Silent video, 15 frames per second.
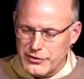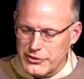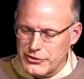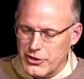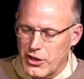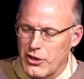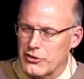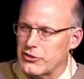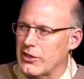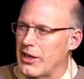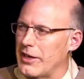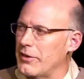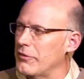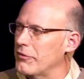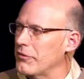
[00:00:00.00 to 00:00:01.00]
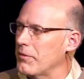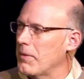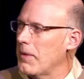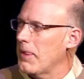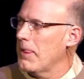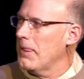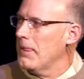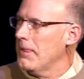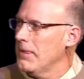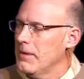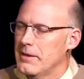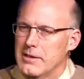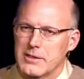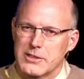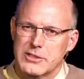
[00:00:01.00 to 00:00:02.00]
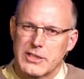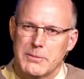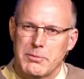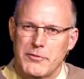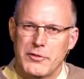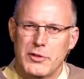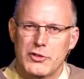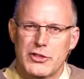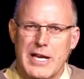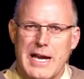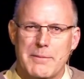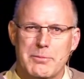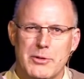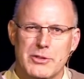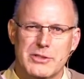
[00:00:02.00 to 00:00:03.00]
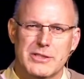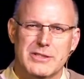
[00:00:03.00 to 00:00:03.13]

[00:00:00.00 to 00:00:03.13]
Saul's life. I skip a few chapters.